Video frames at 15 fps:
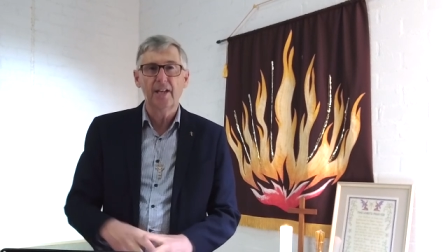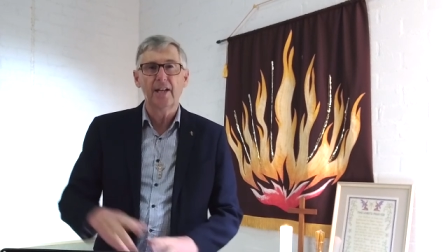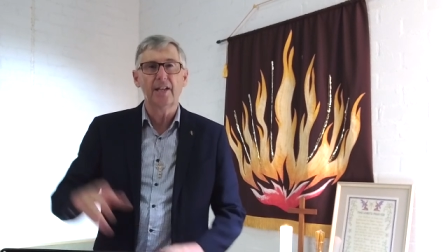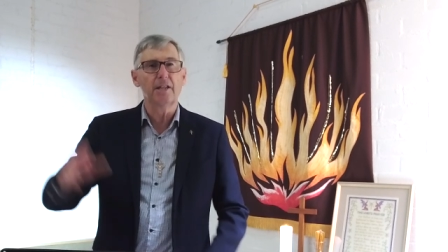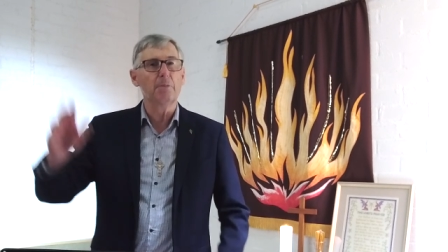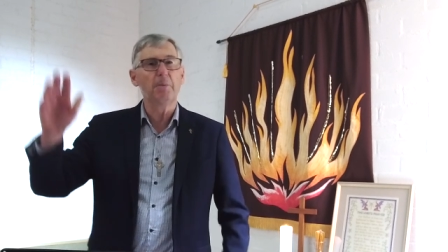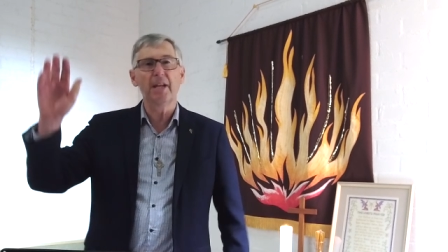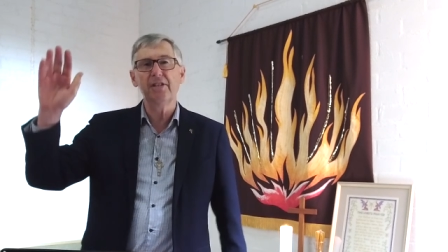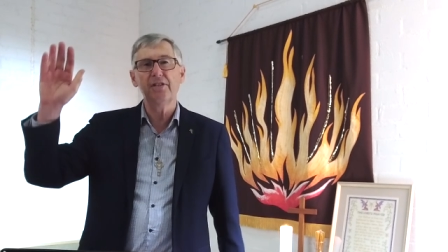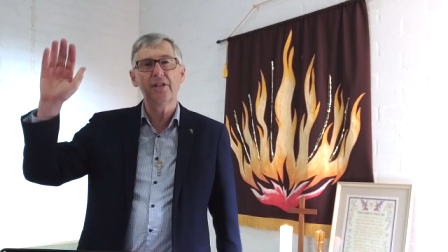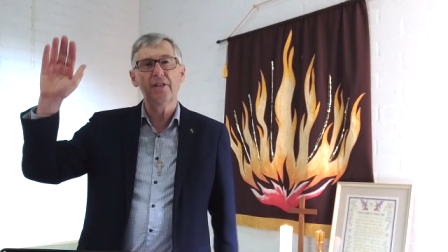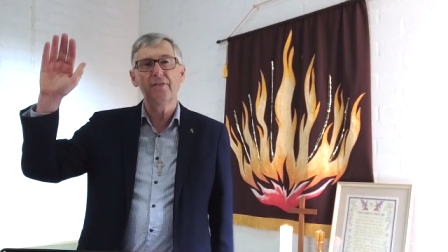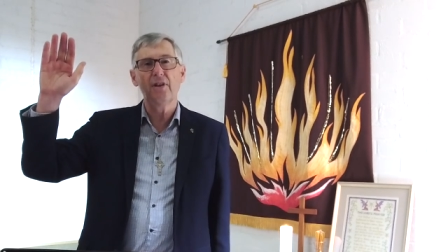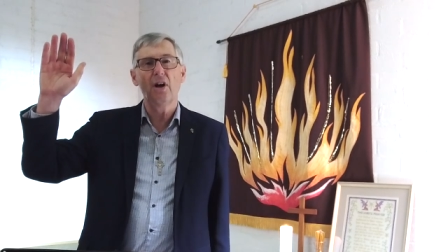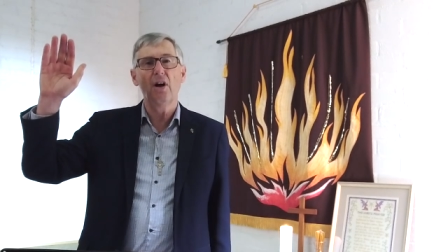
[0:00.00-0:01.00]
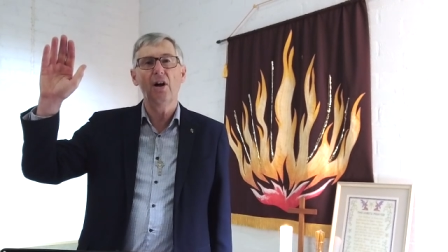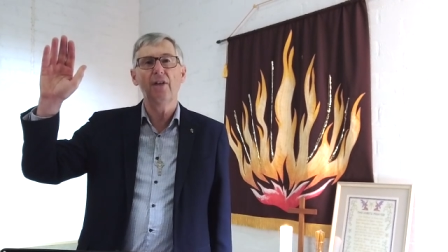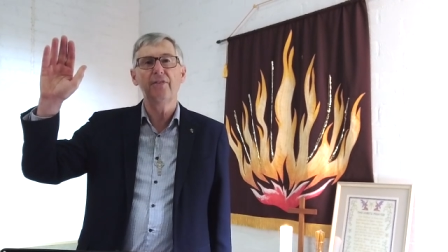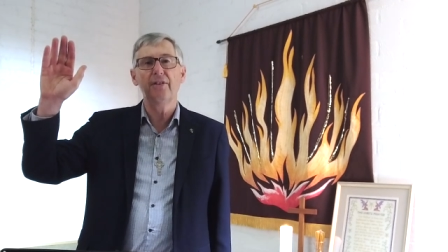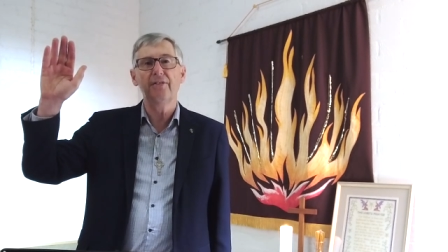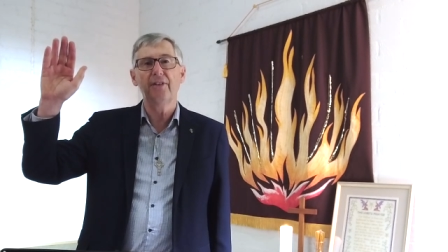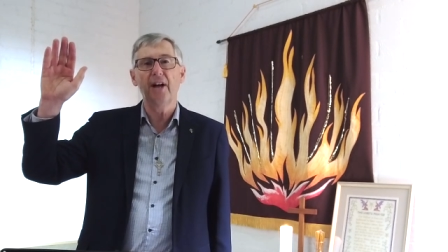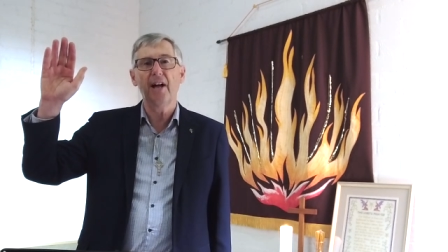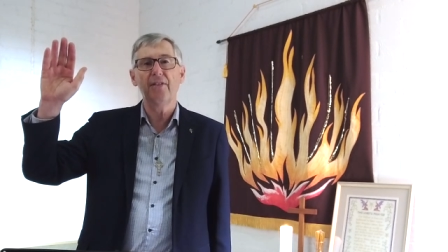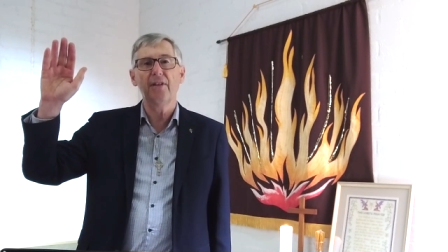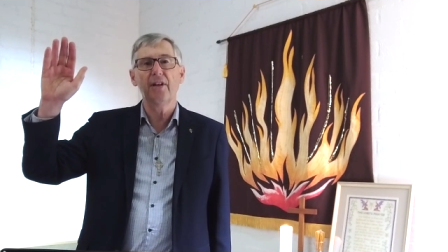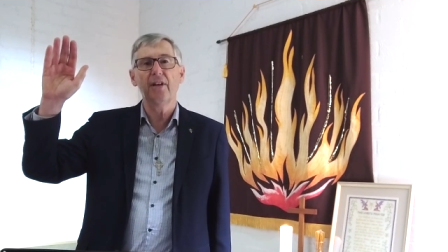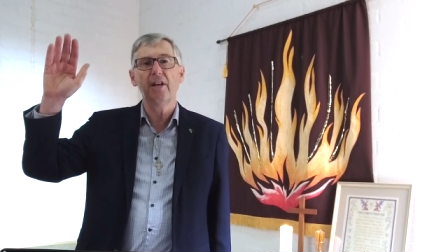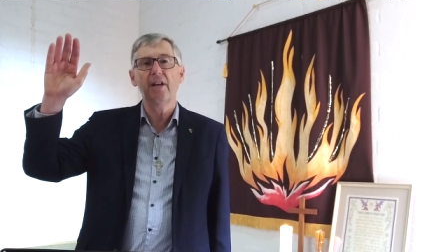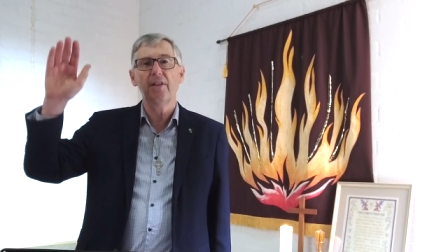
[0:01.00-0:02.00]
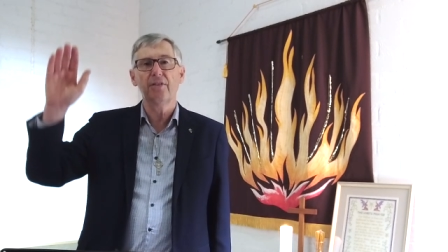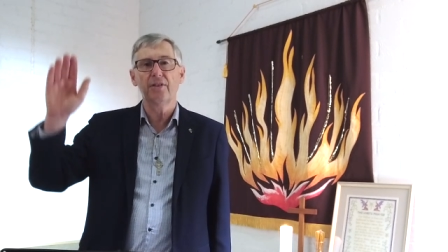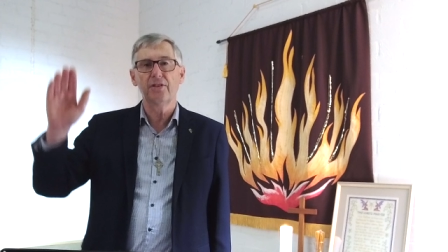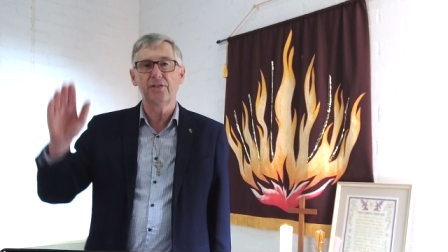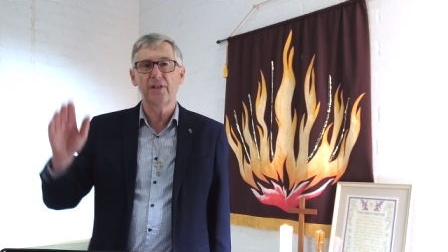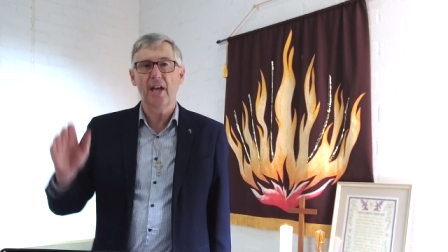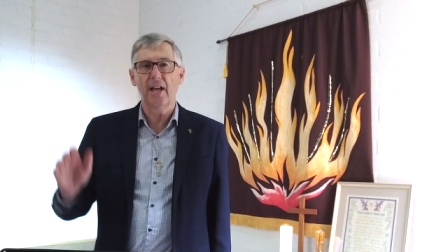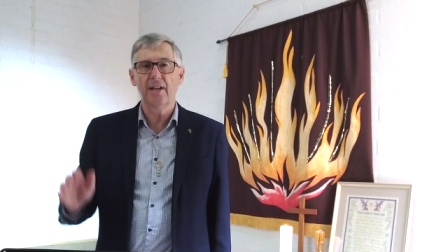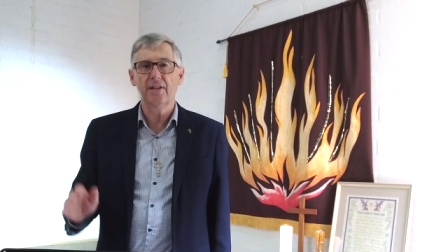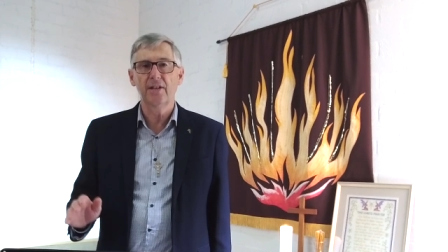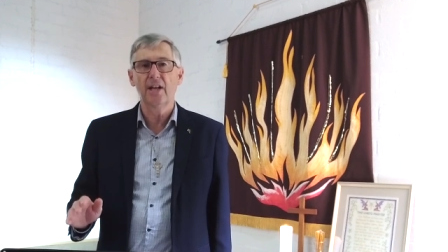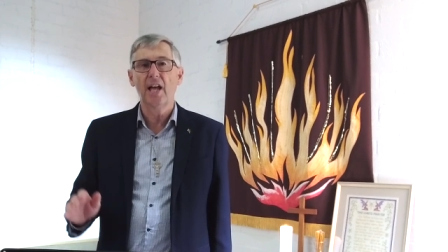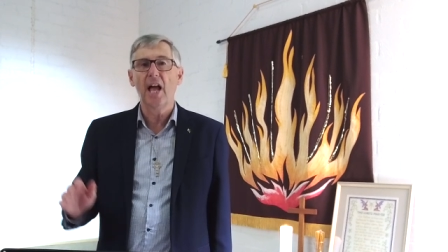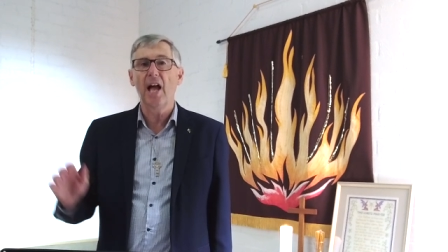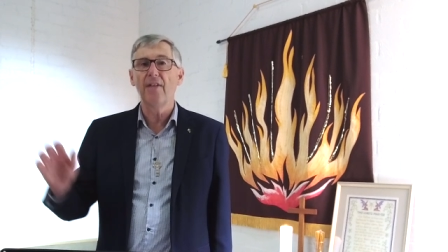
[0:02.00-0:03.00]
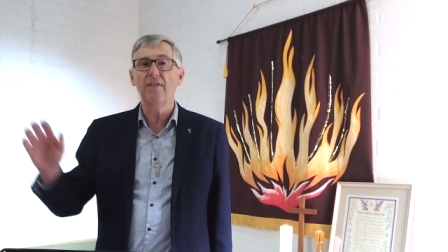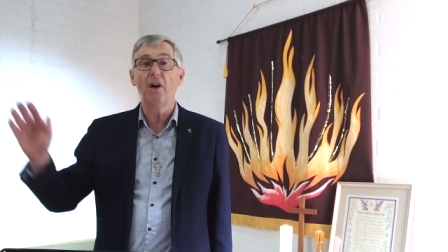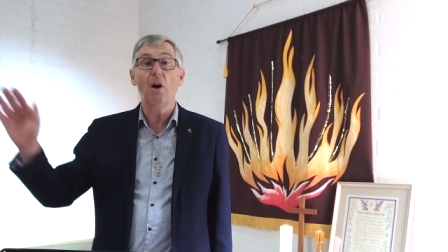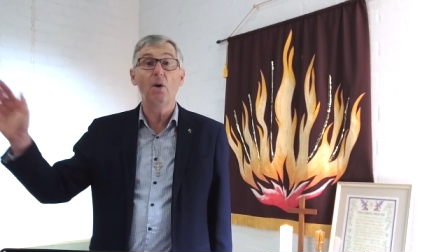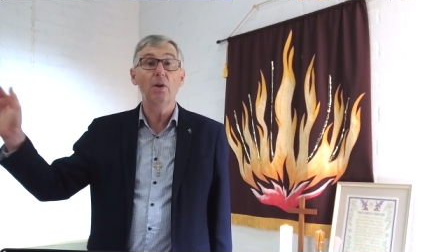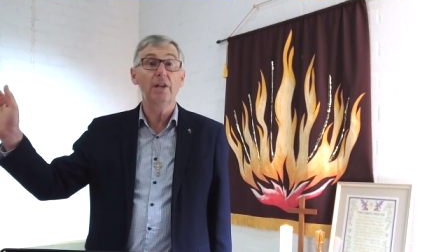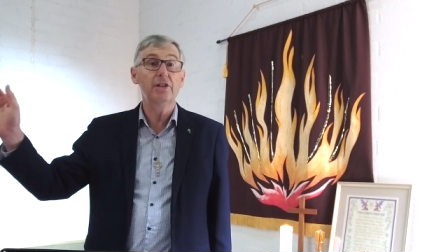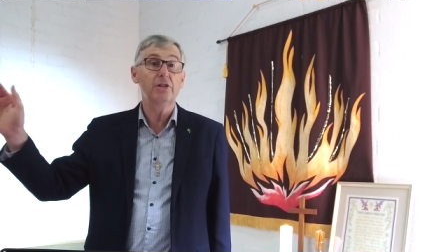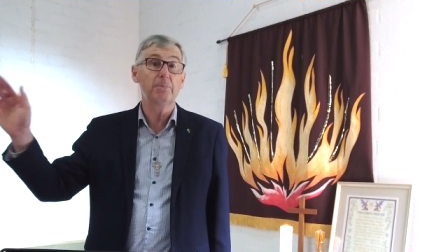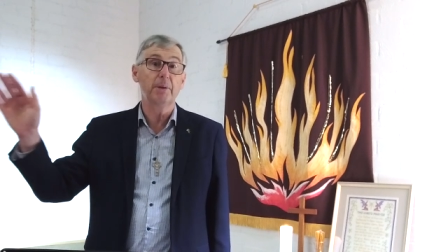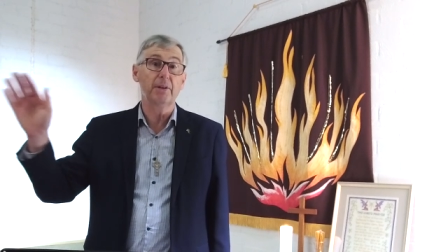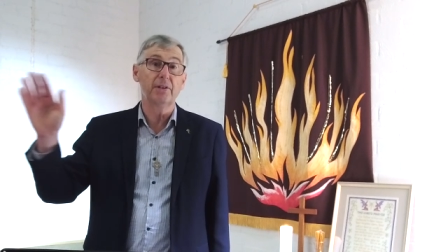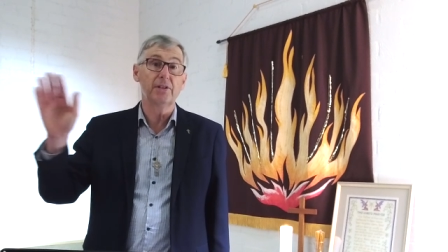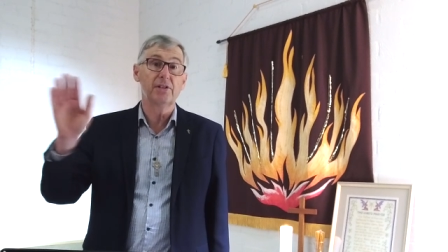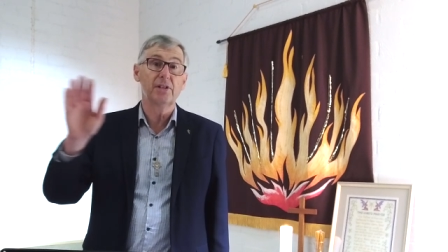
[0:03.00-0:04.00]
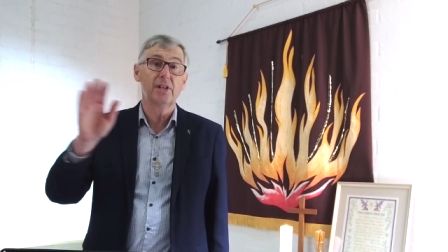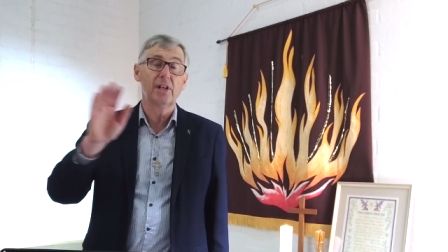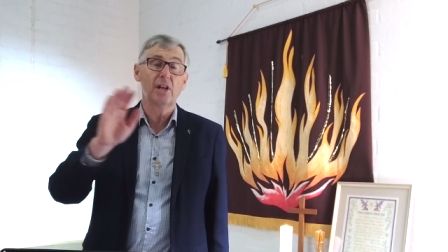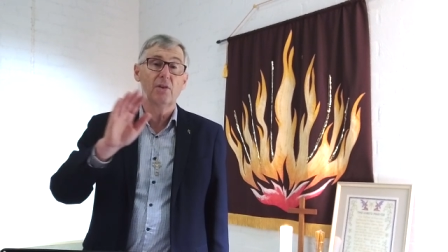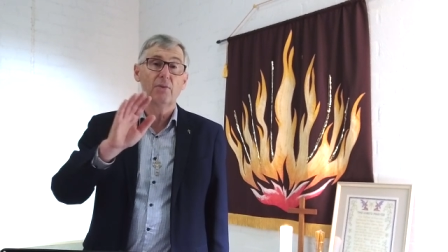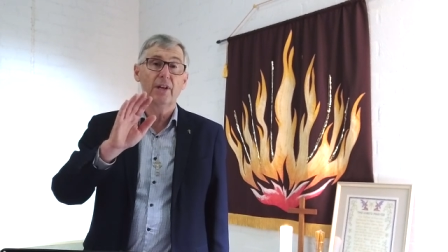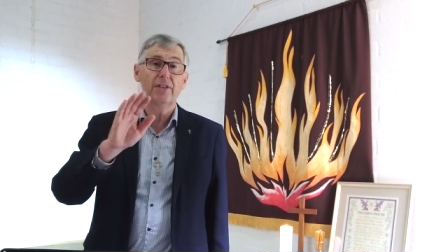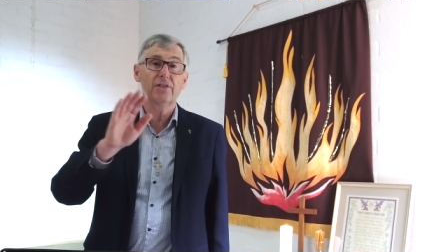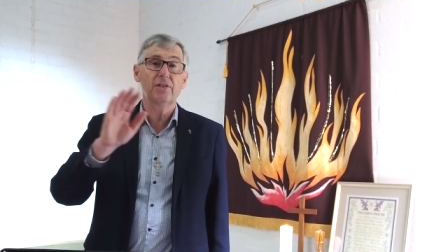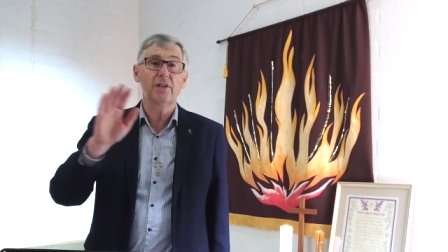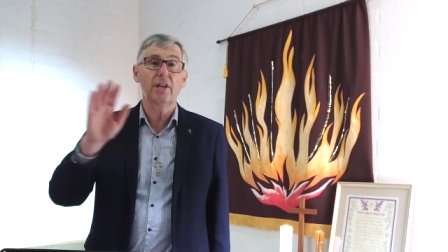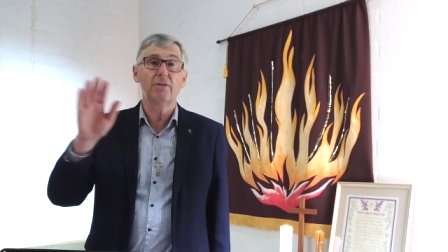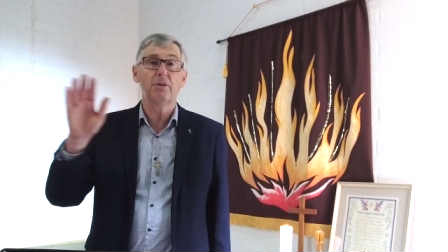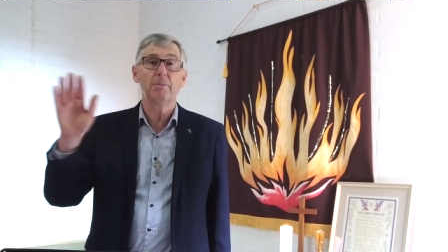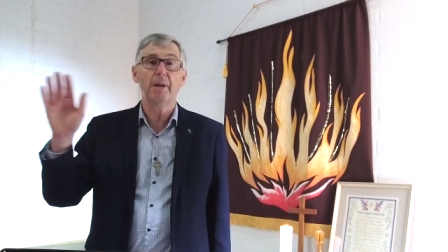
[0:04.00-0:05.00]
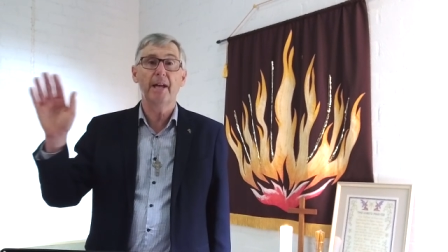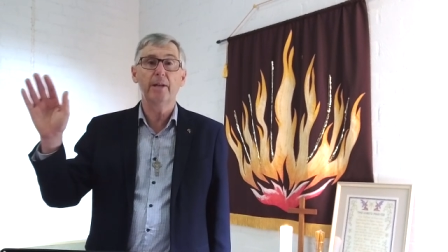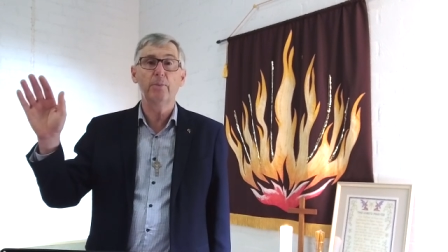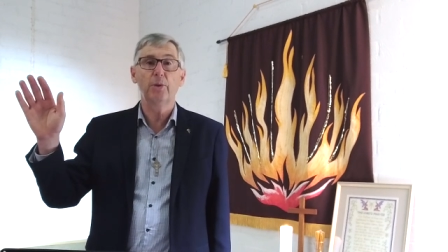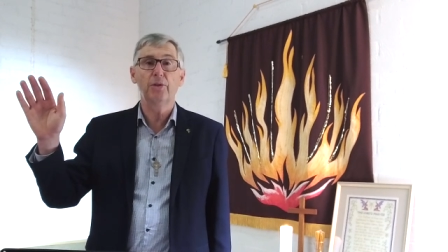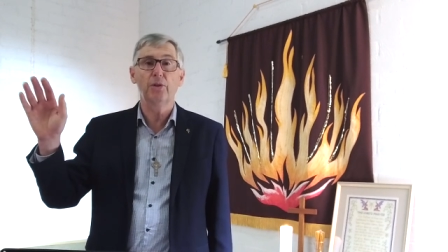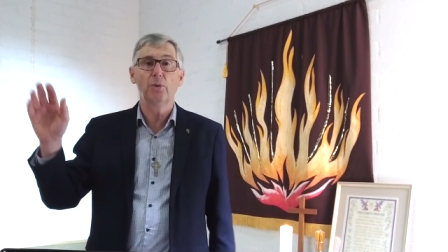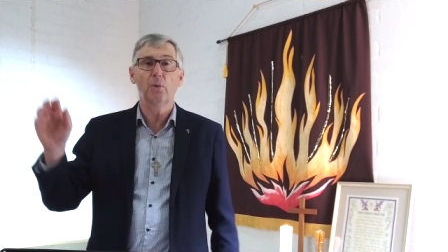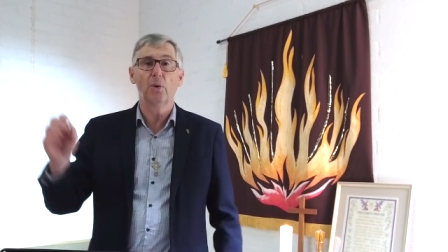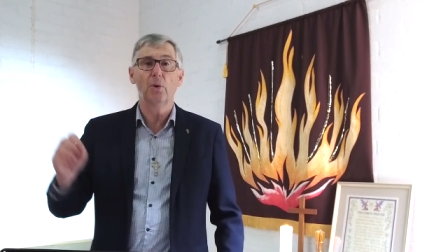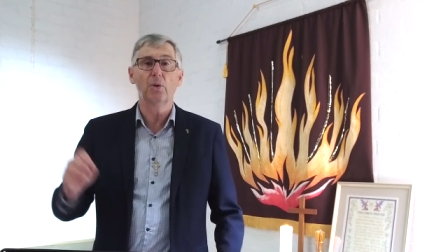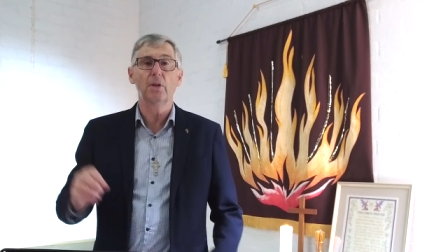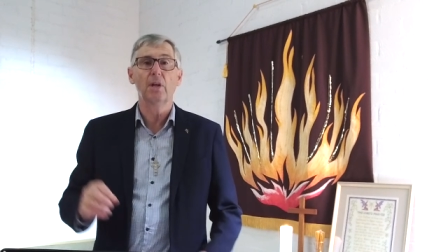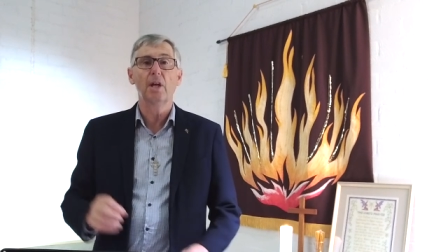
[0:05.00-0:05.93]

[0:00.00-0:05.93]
The blessing of God, the Father, the Son, and the Holy Spirit rest and remain with you all,